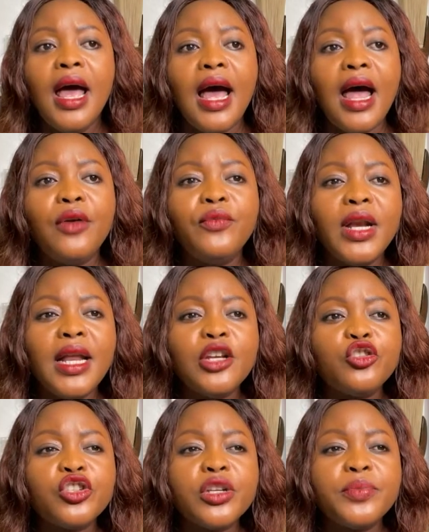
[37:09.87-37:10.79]
And
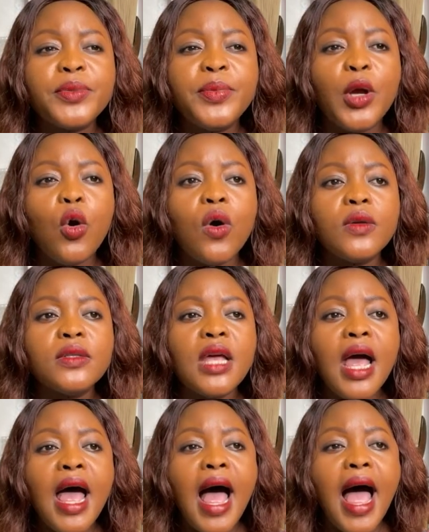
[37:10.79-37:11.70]
relationships, because
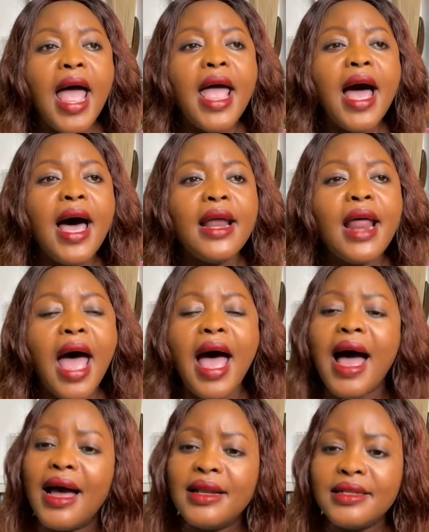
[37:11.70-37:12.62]
I had a
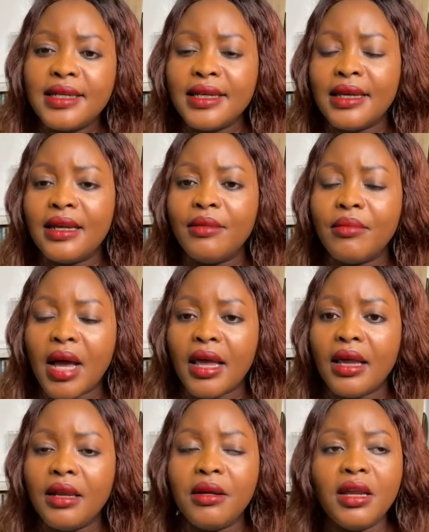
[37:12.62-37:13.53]
hurting in
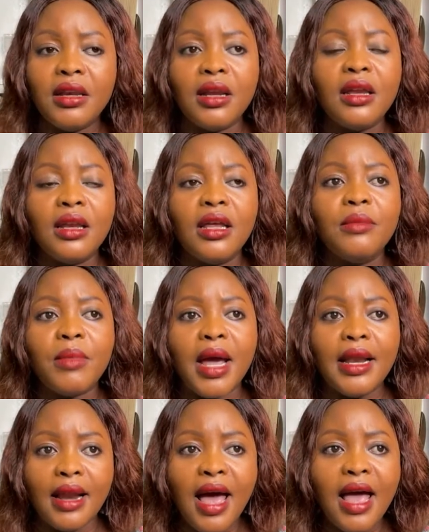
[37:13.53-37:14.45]
my
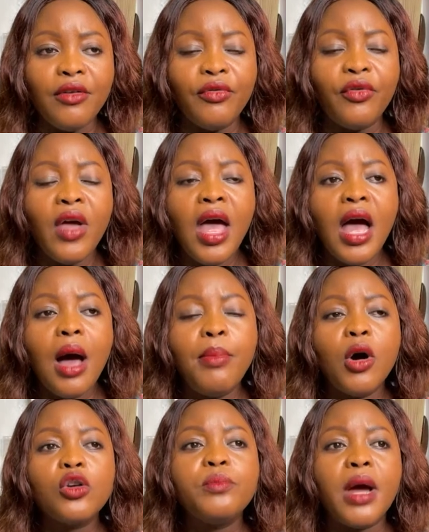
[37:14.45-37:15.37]
life
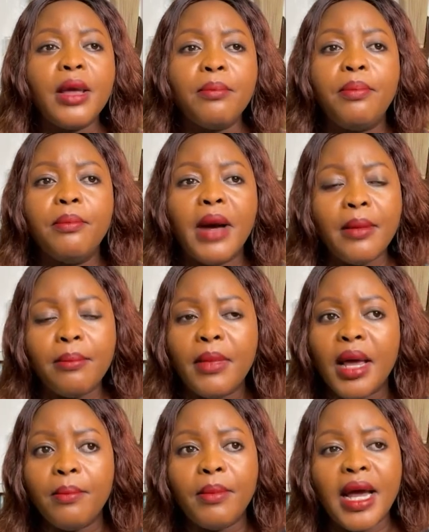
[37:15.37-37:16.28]
about my
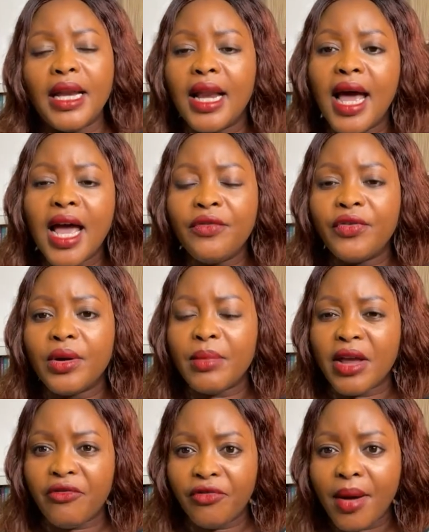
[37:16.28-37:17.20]
life and
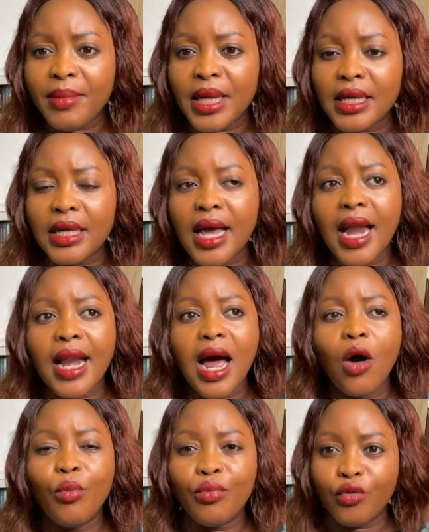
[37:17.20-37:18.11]
my family and
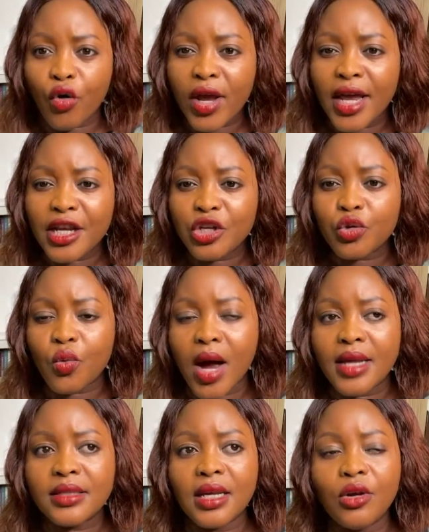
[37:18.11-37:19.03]
how broken it
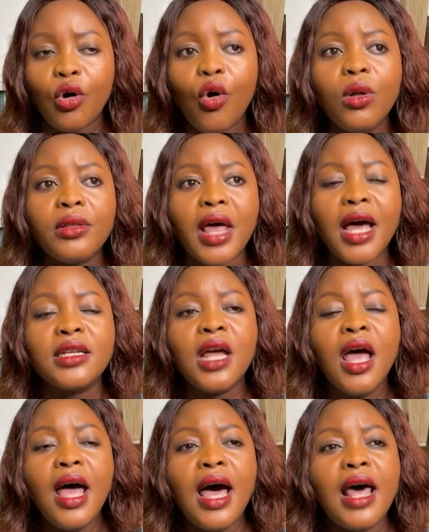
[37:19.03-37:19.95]
was and all that.
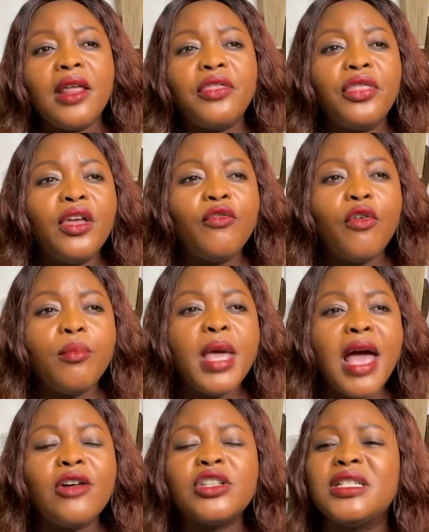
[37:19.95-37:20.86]
And I think for
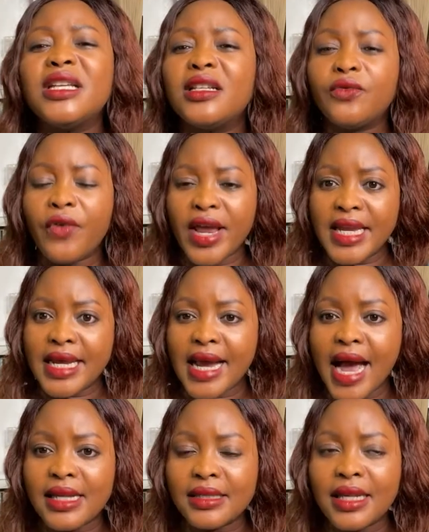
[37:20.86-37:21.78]
me, I was just
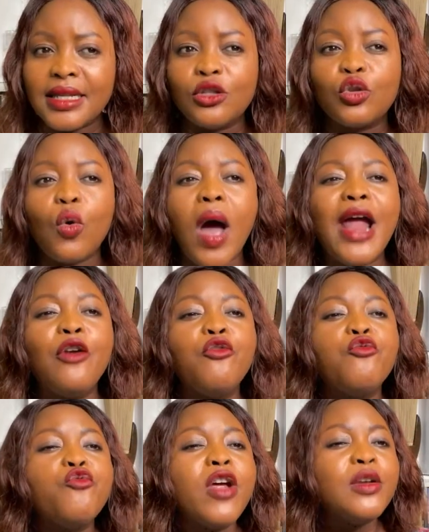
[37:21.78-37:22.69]
finding answers. So I
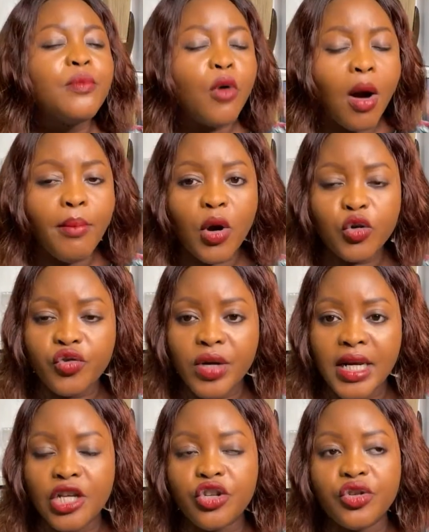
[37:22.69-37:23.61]
read more about
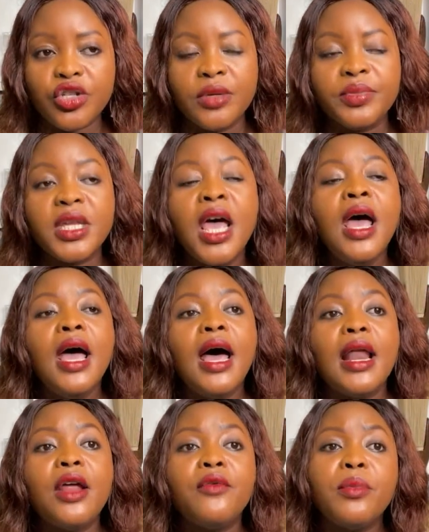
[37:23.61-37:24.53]
relationships.
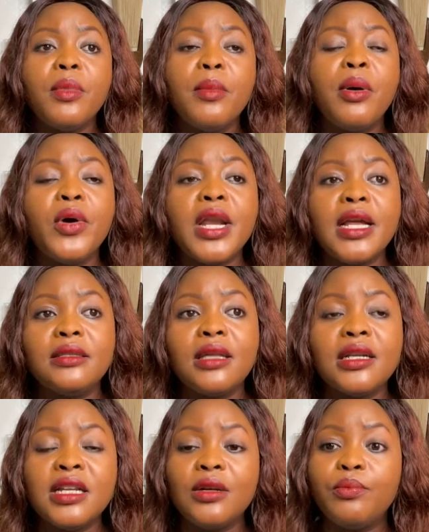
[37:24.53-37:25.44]
And I remember when I
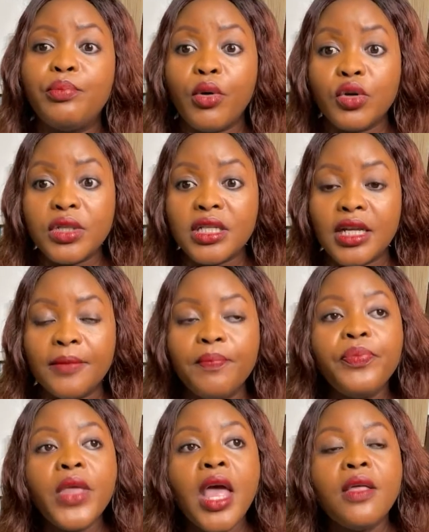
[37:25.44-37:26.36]
started
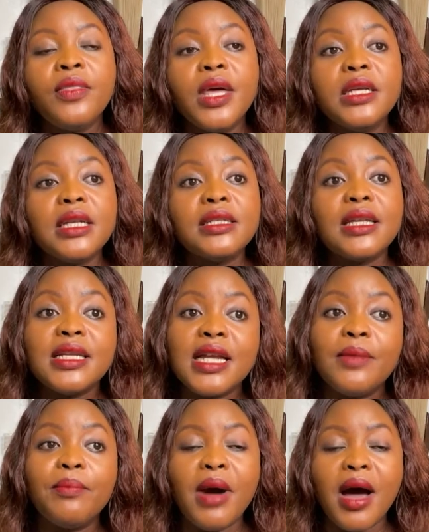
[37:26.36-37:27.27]
posting, there is a
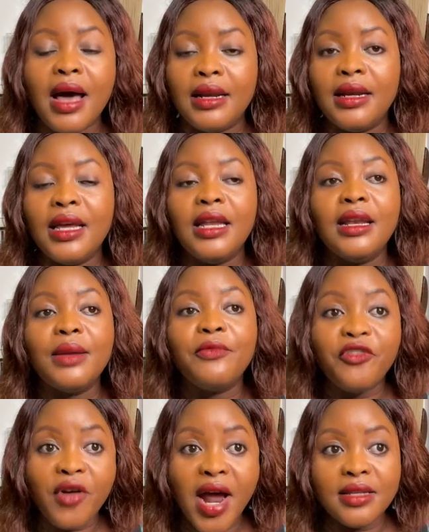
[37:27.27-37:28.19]
certain man in
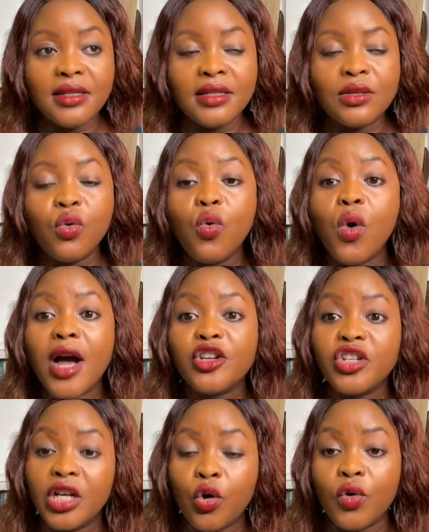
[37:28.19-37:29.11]
France who
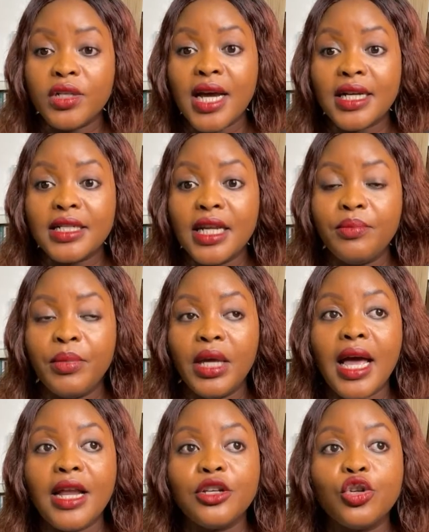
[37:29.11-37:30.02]
actually contacted
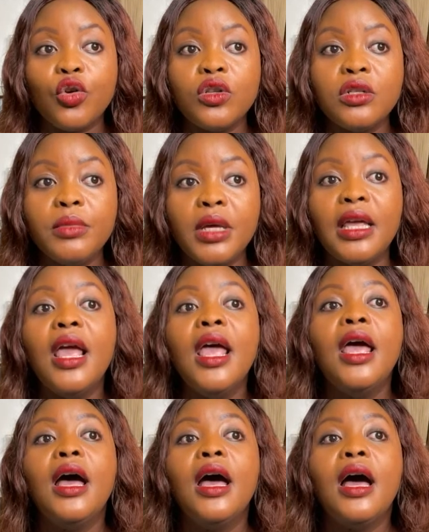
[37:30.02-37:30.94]
me and told me,
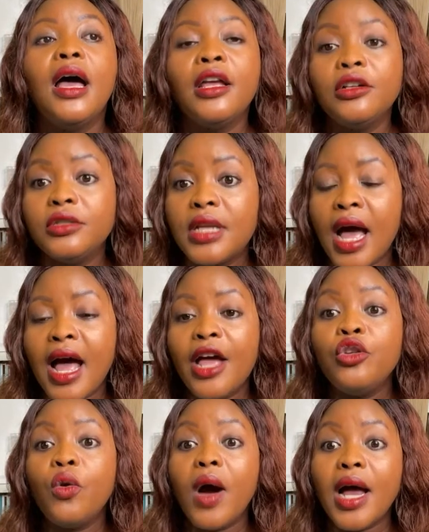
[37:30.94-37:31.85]
Hilda, are
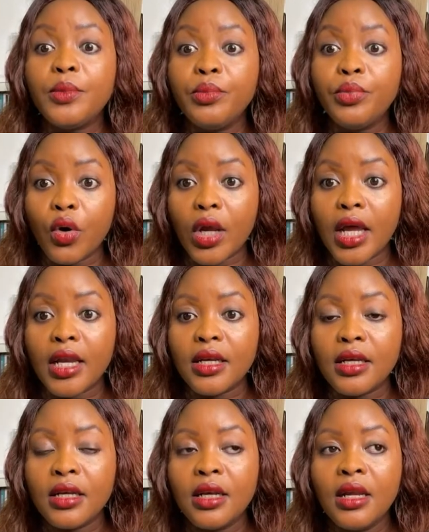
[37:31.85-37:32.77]
you
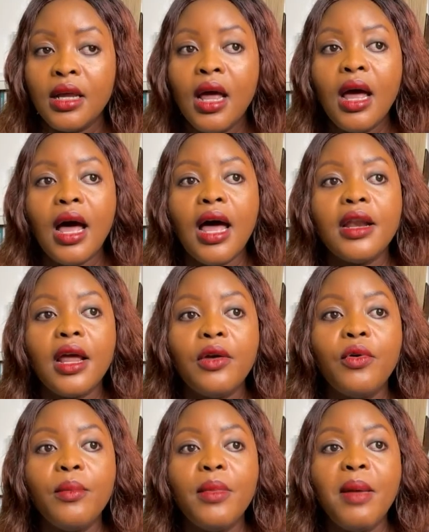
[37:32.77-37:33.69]
heartbroken? And I
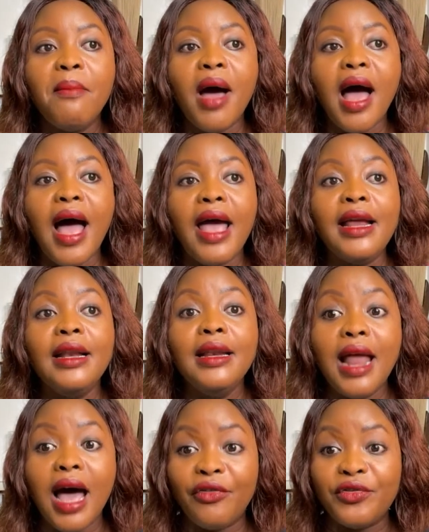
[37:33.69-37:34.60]
remember I
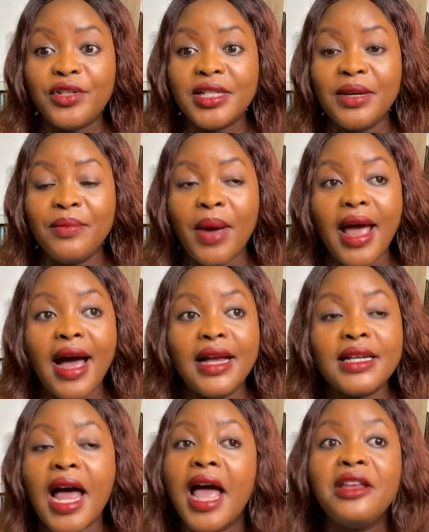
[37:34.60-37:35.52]
laughed in my
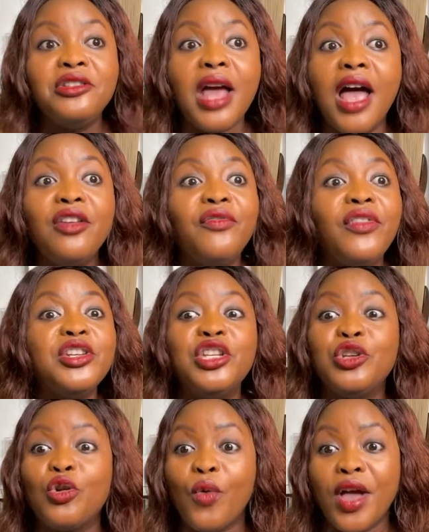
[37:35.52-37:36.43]
heart. I even
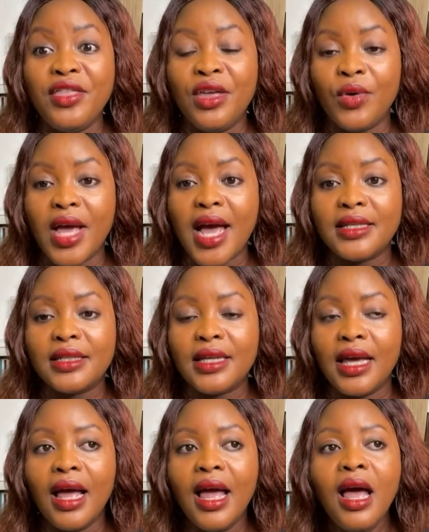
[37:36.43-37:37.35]
didn't know why they were
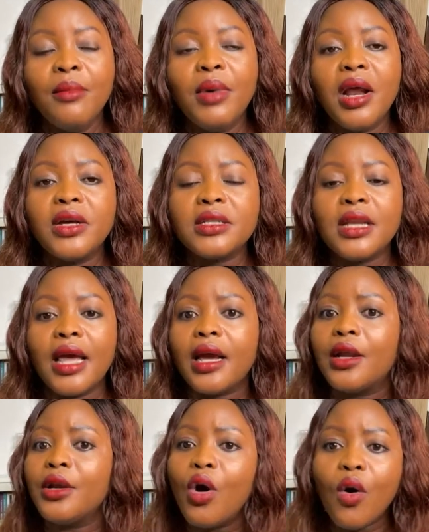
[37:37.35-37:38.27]
asking. But I was
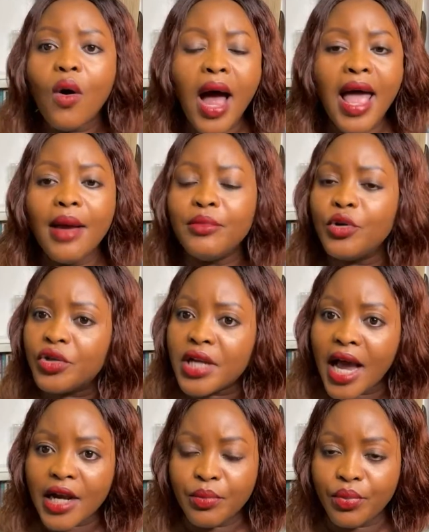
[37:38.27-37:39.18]
like, no, I am not
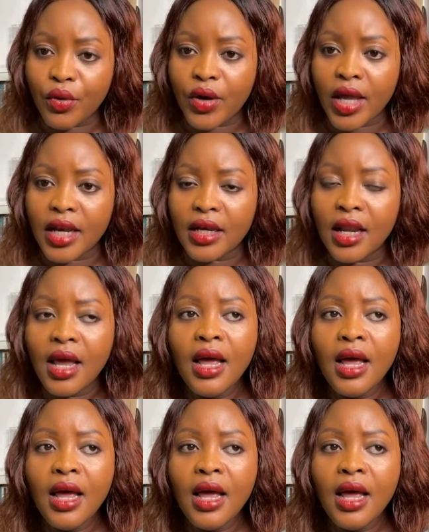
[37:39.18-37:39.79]
heartbroken.